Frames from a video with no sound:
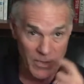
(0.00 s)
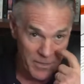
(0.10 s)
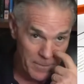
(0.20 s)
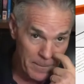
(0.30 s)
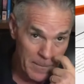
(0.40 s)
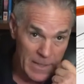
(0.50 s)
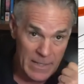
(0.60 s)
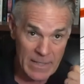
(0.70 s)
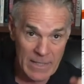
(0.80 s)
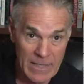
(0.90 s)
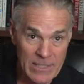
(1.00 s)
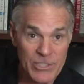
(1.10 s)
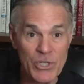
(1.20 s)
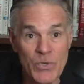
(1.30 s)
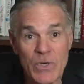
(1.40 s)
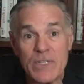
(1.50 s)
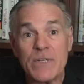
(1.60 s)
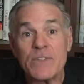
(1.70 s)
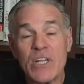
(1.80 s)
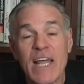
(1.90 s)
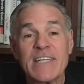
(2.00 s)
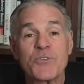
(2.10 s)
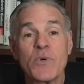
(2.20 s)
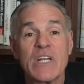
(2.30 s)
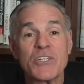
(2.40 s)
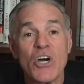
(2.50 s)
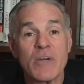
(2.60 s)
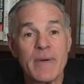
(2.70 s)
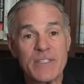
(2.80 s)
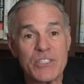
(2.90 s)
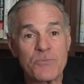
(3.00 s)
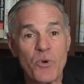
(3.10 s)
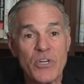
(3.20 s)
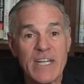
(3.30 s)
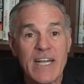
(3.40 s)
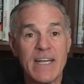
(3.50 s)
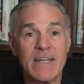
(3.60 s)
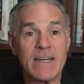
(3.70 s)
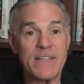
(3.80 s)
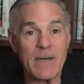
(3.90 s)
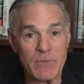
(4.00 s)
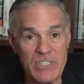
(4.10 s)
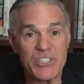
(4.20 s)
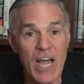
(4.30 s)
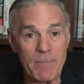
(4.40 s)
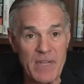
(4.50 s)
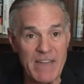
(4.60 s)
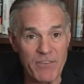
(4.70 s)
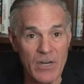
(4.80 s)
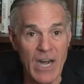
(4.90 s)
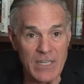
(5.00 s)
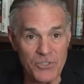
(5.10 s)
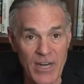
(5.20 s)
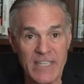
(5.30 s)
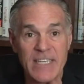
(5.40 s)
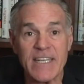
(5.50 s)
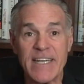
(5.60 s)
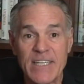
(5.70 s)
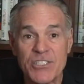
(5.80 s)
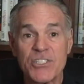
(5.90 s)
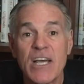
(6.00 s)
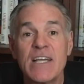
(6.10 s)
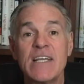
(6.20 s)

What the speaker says: with. So the last one I'll talk about this morning that would stop behavioral contracting is